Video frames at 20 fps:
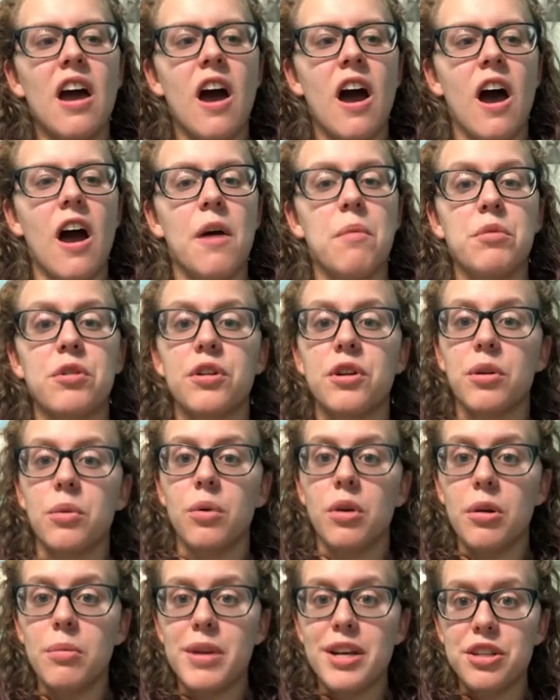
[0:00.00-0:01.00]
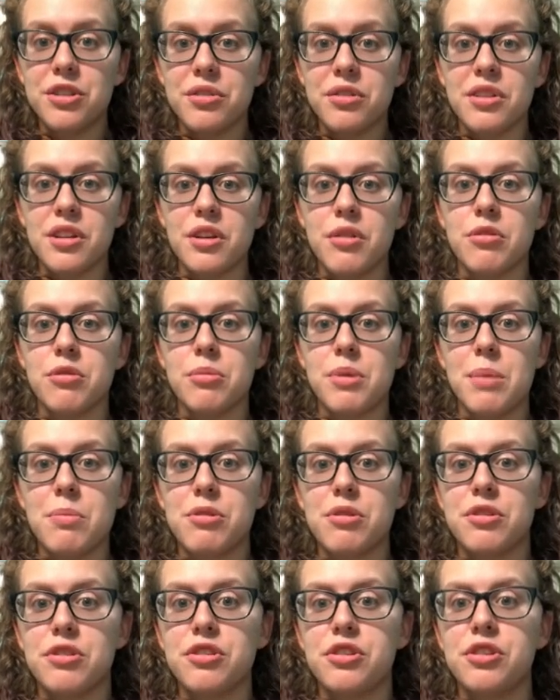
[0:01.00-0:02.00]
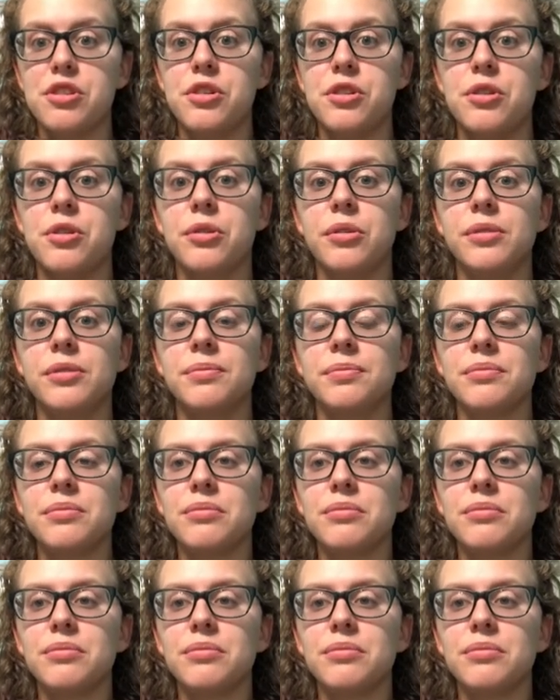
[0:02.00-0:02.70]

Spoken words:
You're gonna wanna make sure that you remember to